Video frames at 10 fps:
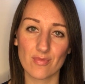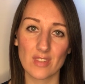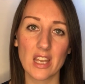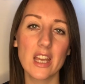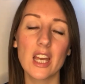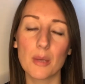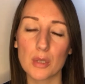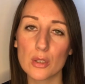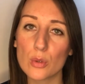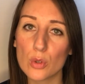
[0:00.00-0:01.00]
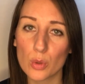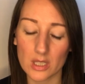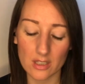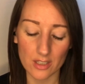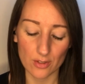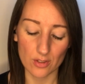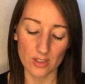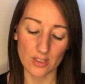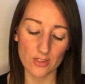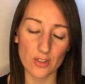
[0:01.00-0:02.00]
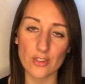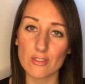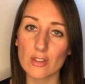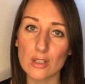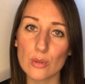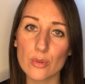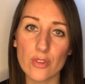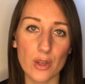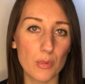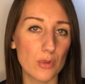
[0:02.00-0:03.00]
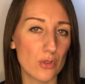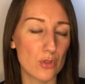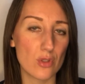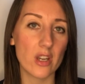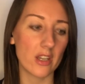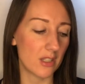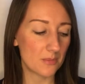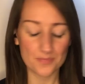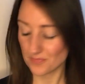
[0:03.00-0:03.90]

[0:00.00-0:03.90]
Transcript: I'm going to go quickly through these because I've got loads that I want to try.